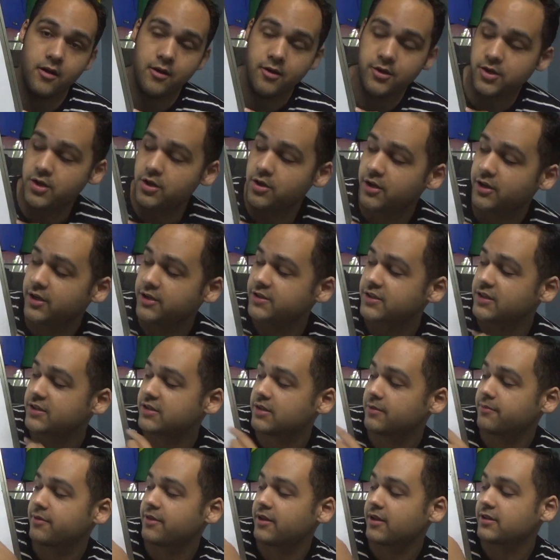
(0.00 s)
You're going to see
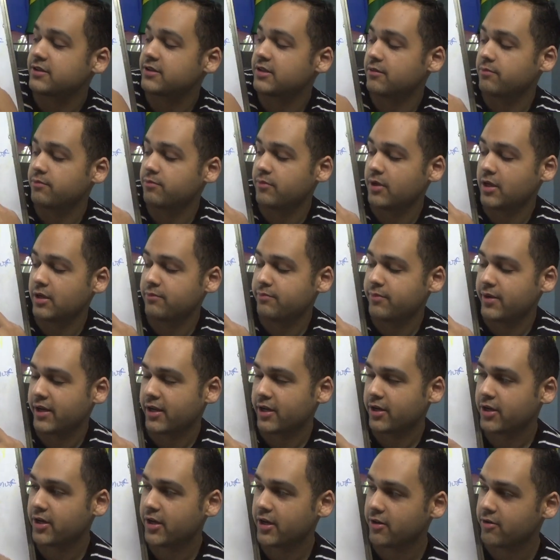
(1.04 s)
some things in
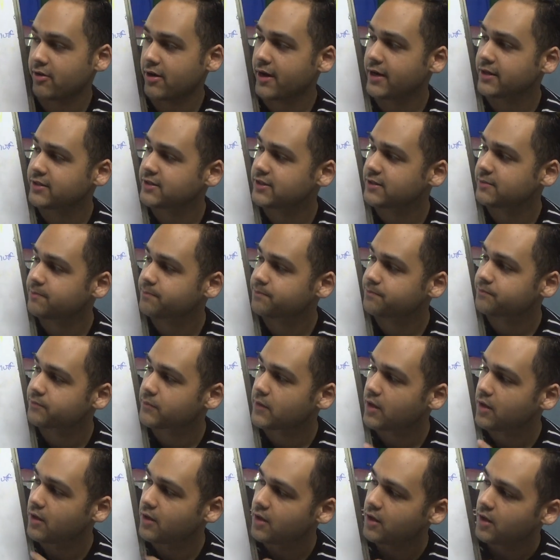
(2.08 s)
pink here, right?
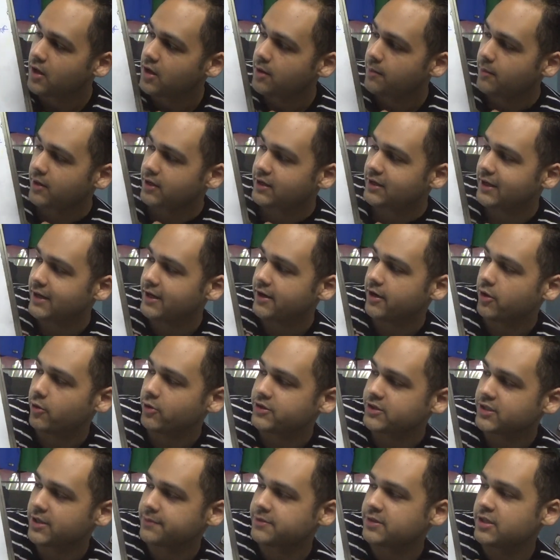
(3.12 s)
McCleary
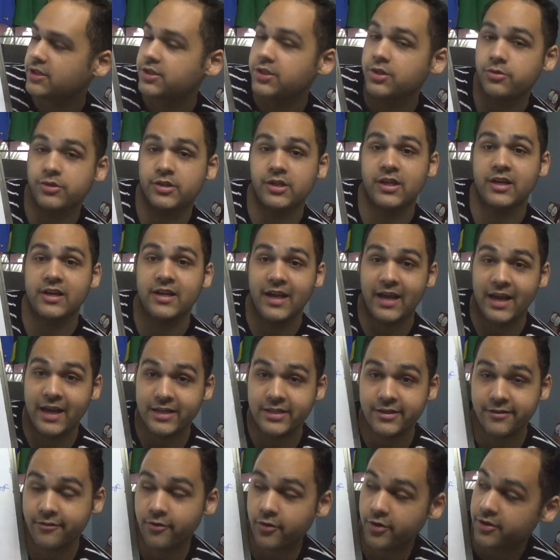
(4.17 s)
was substituted in the
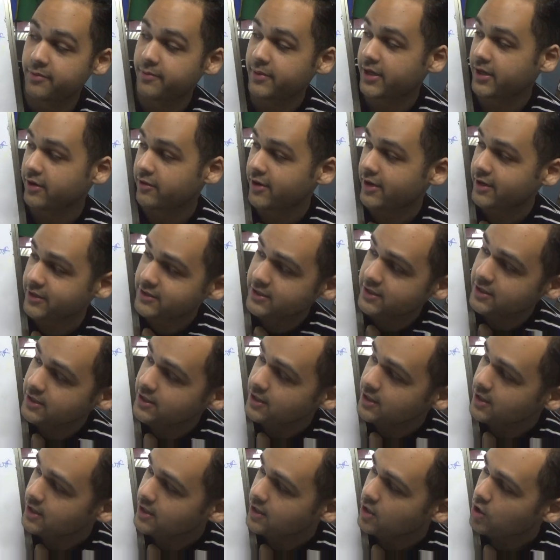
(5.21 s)
84th minute, right?
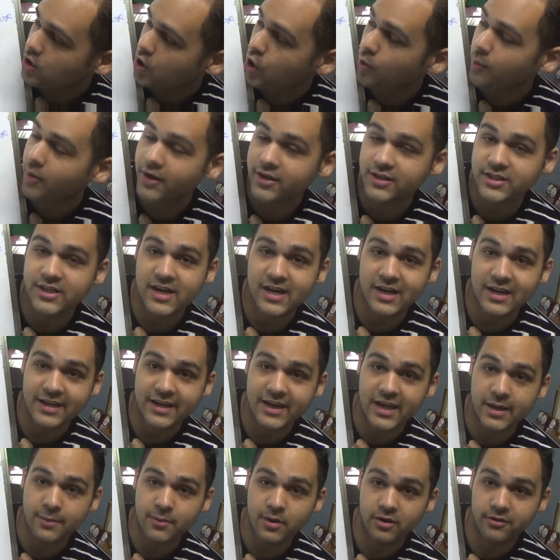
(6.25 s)
Omar Daly
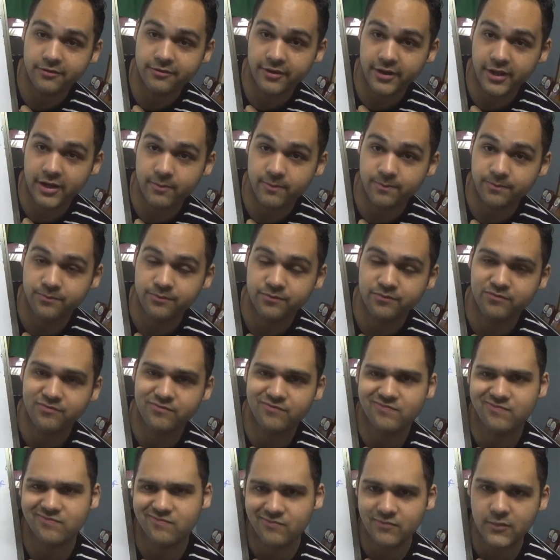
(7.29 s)
came on for him.
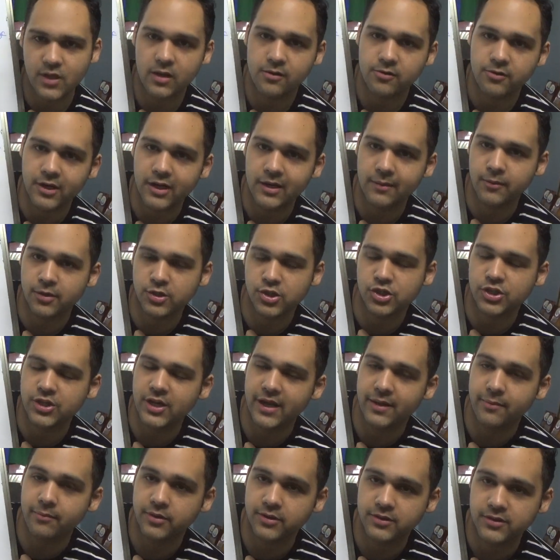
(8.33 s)
Not really much
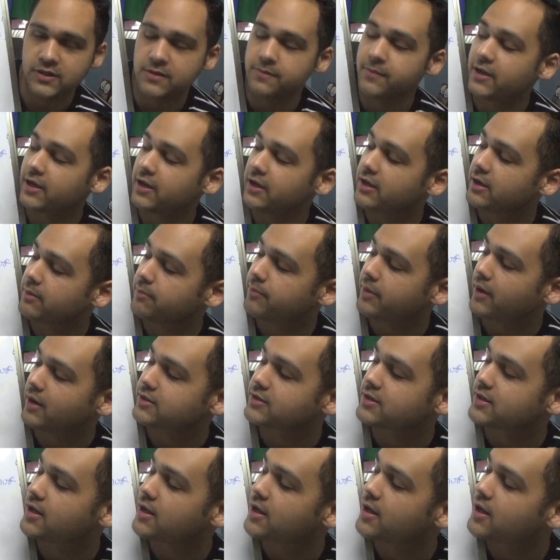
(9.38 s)
time, but he made an
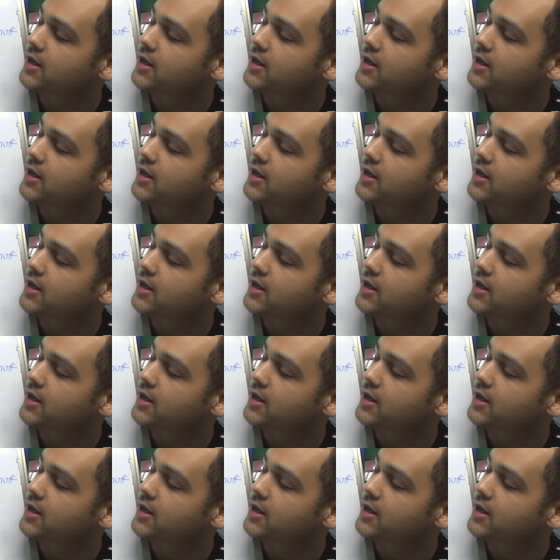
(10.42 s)
impact.